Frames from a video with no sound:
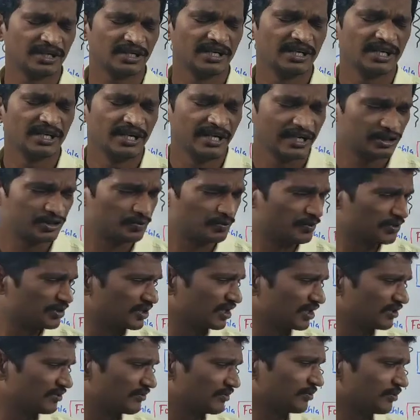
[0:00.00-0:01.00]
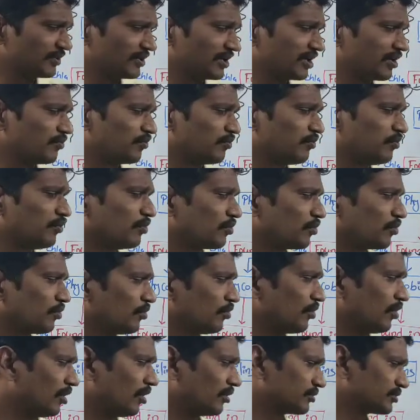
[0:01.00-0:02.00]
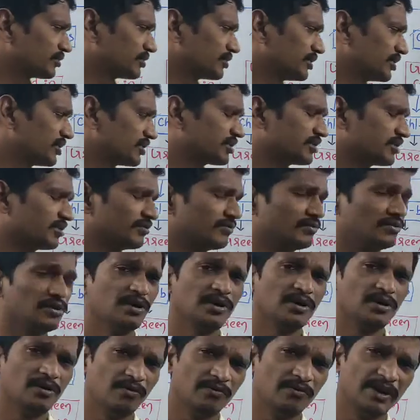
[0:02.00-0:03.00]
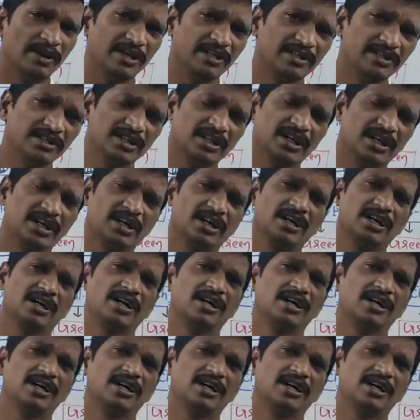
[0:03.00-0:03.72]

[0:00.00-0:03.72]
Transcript: Okay, especially from the photo-oxidation. When